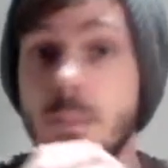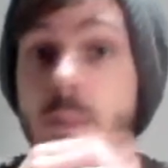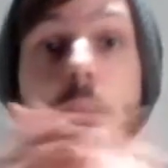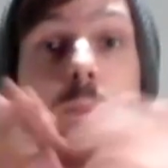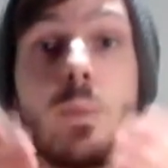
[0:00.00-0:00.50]
And
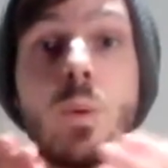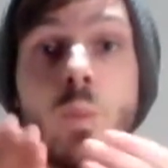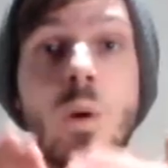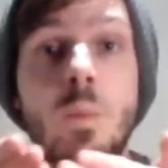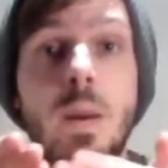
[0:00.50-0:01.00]
people
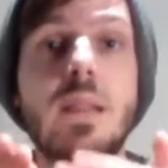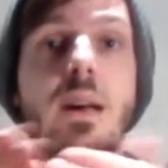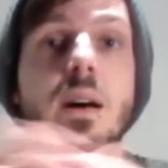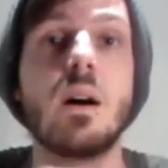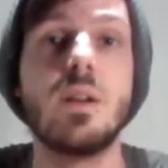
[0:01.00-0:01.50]
will pay
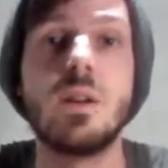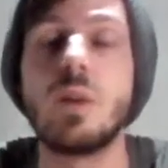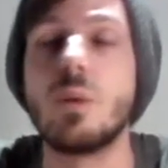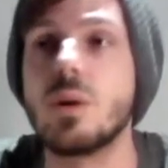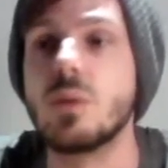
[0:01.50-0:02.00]
that. I know
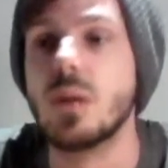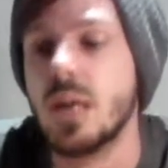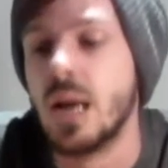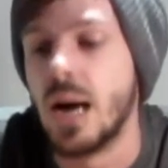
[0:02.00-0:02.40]
they will.